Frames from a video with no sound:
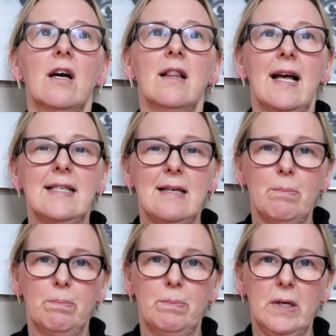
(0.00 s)

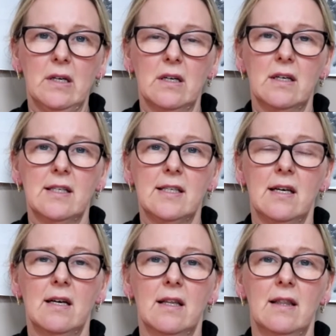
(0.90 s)
classic
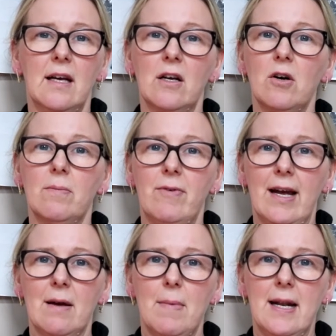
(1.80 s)
books that come
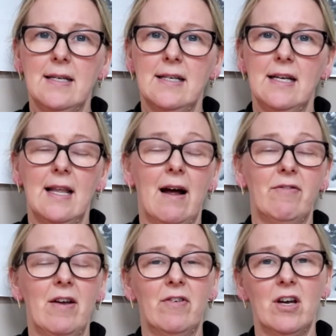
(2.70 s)
recommended that
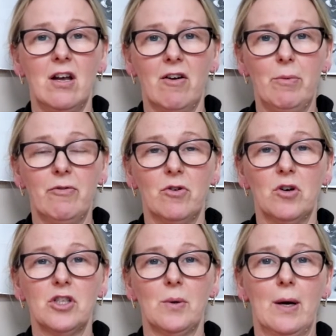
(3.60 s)
I've never heard of
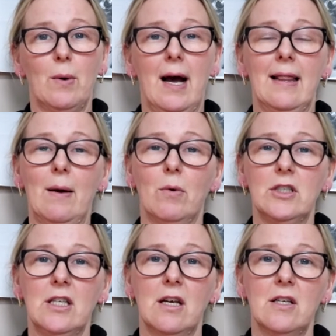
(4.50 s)
before, so I quite like
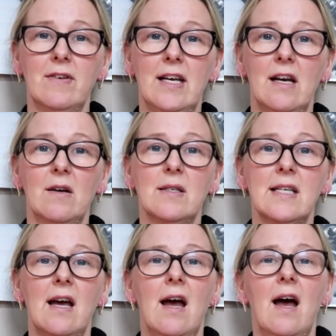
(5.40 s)
watching those videos,